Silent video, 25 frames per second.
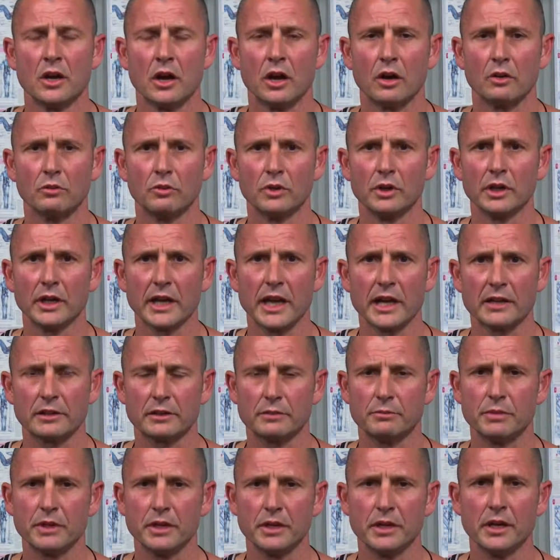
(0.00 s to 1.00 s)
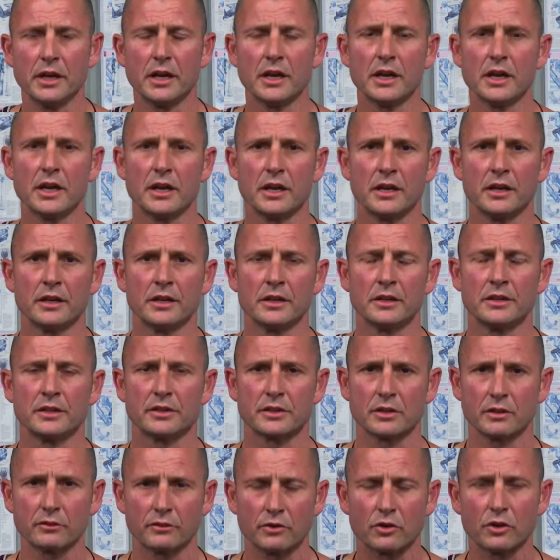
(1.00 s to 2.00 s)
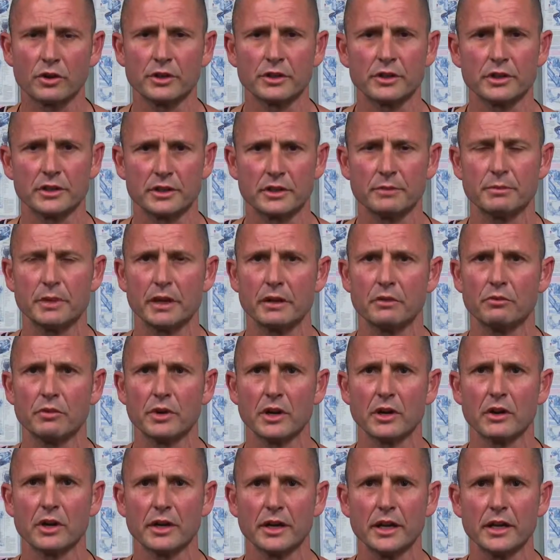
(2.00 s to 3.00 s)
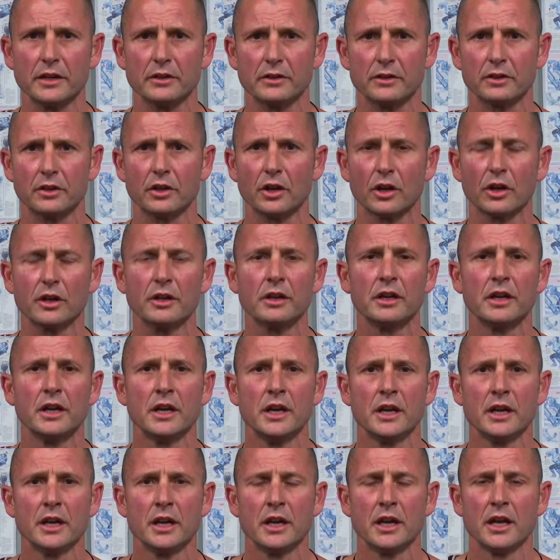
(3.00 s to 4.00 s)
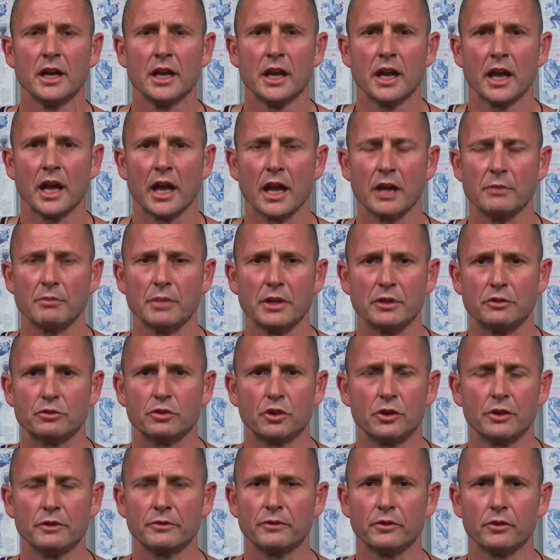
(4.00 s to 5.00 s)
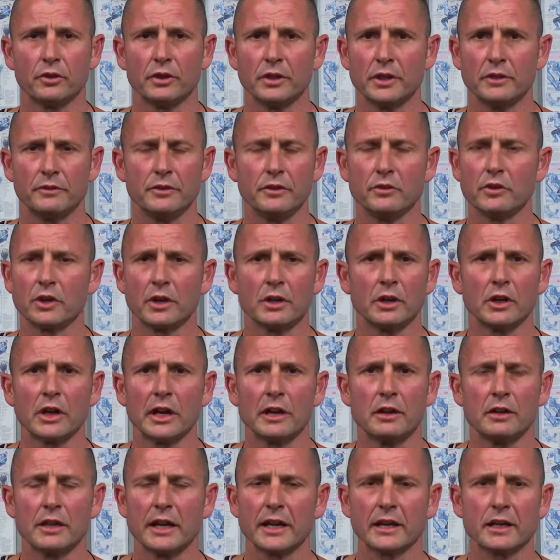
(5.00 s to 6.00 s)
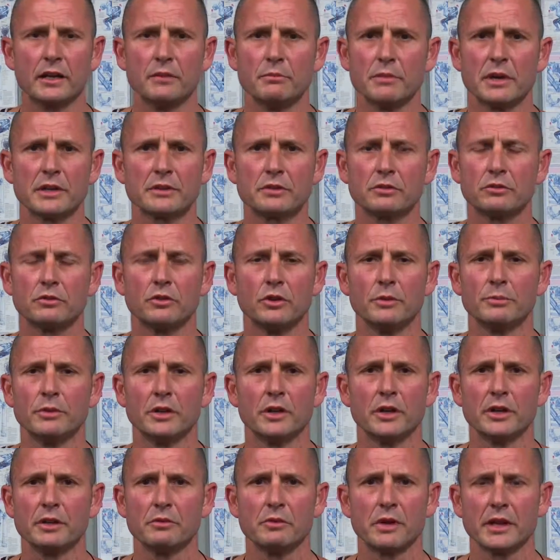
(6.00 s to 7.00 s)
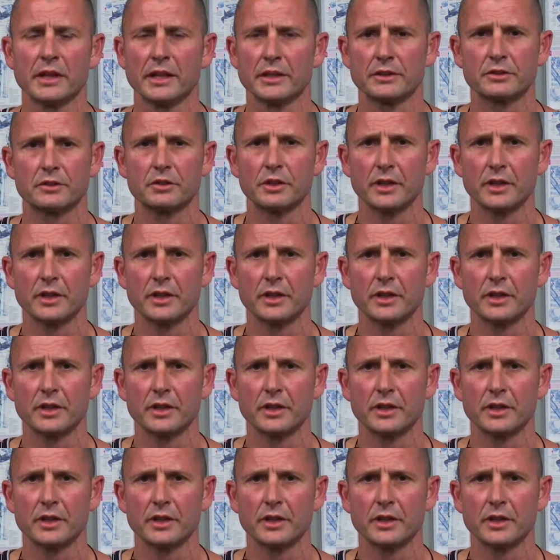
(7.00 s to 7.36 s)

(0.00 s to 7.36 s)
I really had to be self-conscious about where I needed to go and be truthful. If you've got a lacking muscle group, the only way that's